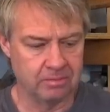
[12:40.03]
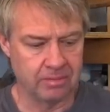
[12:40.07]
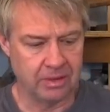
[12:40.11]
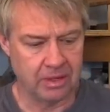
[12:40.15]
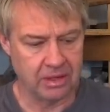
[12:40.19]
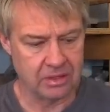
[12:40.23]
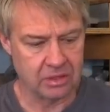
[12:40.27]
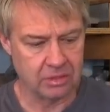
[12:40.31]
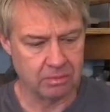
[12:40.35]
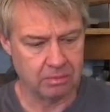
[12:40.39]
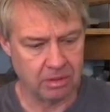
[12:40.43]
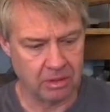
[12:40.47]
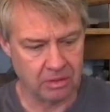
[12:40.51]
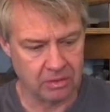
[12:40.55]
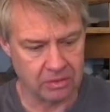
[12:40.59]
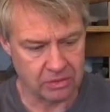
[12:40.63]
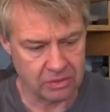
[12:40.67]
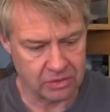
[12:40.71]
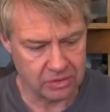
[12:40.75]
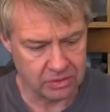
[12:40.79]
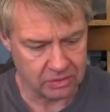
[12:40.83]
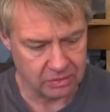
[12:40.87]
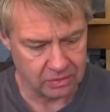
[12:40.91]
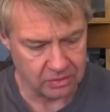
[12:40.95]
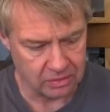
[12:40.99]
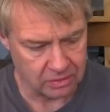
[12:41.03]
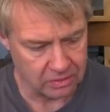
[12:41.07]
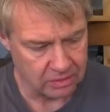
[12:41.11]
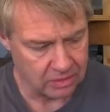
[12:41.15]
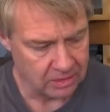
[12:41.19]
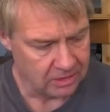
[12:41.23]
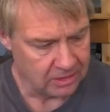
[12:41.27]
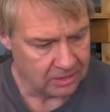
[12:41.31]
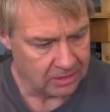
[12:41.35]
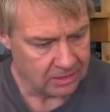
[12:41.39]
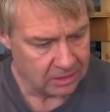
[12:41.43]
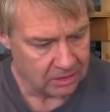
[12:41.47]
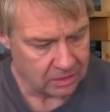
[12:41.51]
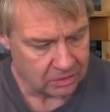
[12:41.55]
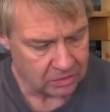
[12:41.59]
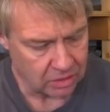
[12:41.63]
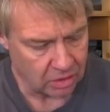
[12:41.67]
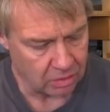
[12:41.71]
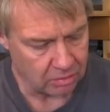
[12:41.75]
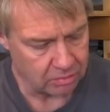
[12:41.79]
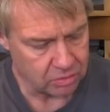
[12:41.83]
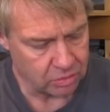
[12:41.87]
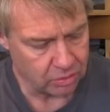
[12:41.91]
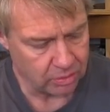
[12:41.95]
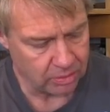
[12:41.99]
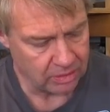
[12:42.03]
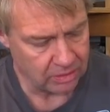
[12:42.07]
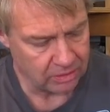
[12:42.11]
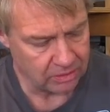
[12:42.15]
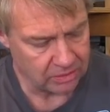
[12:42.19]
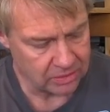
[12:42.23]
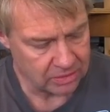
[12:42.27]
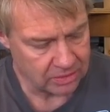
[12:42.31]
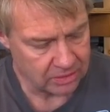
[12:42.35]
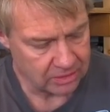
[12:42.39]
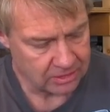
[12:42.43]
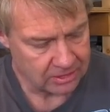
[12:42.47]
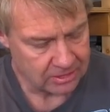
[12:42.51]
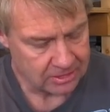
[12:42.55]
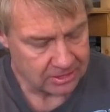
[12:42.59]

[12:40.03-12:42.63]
as opposed to dome tweeters.